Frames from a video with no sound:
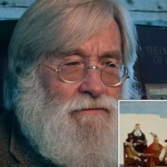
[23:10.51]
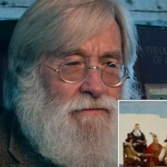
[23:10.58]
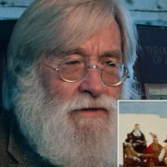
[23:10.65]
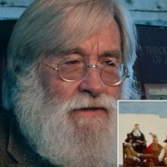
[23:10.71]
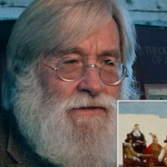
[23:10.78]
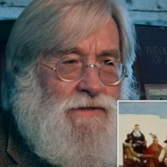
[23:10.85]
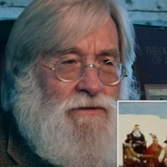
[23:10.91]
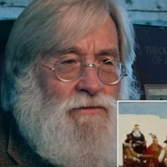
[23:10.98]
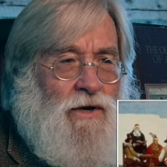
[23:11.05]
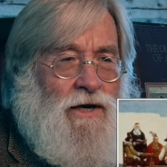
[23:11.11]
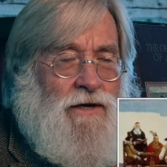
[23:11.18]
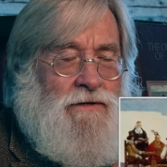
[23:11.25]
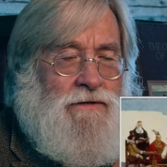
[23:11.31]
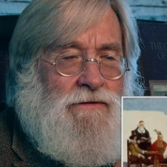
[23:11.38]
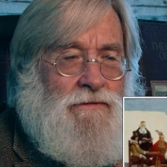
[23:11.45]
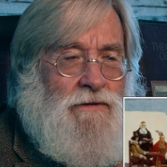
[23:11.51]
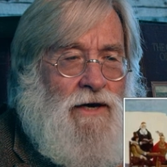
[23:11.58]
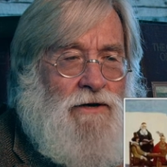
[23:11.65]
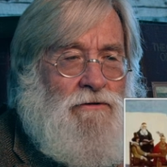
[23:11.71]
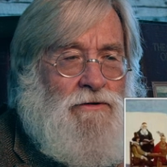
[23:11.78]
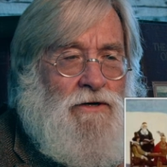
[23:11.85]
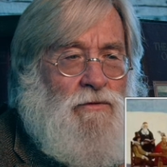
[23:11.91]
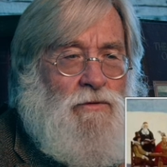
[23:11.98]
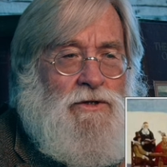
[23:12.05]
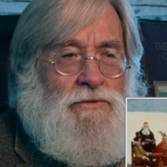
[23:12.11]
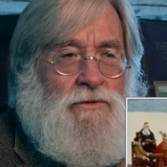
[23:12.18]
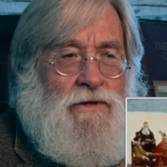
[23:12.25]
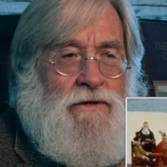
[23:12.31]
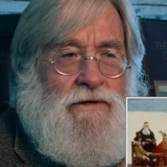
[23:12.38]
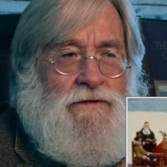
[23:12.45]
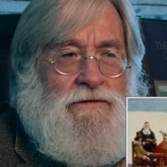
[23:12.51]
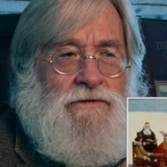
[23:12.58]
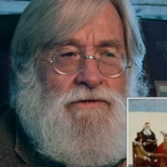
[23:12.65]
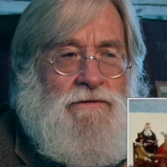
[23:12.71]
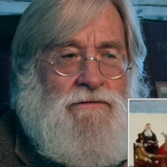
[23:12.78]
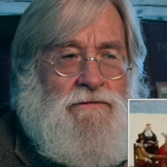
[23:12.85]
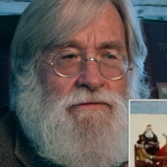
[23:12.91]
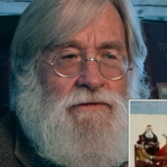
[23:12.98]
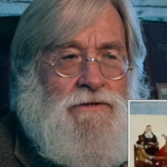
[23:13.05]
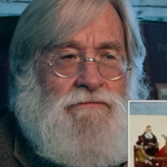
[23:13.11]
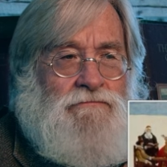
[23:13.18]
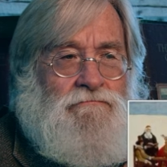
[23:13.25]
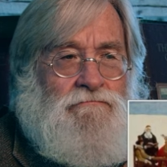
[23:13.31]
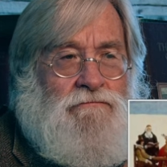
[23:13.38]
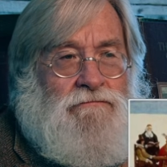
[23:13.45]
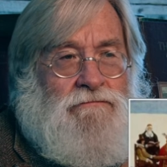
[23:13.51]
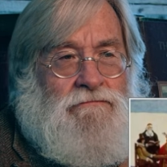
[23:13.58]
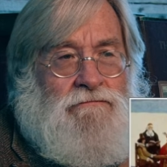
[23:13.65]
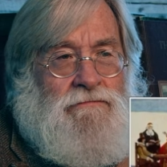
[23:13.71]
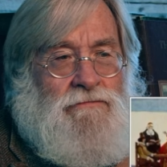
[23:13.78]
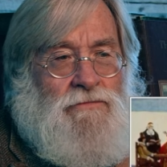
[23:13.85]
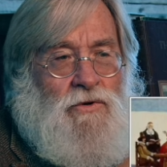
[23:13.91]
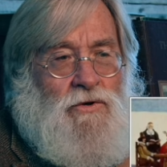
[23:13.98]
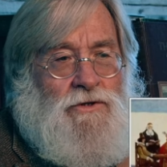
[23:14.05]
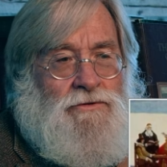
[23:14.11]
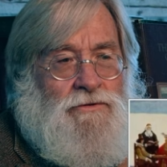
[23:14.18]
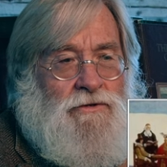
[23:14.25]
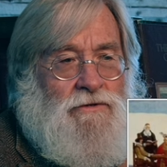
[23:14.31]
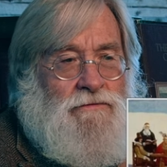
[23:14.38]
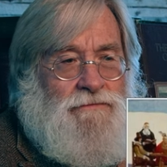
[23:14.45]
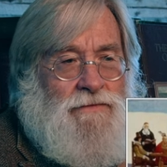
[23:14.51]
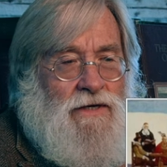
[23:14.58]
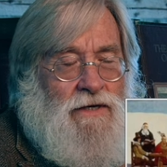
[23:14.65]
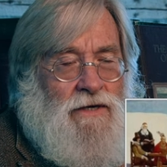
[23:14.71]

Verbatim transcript: N.C. Wyeth's, I don't know which one of these is is more true.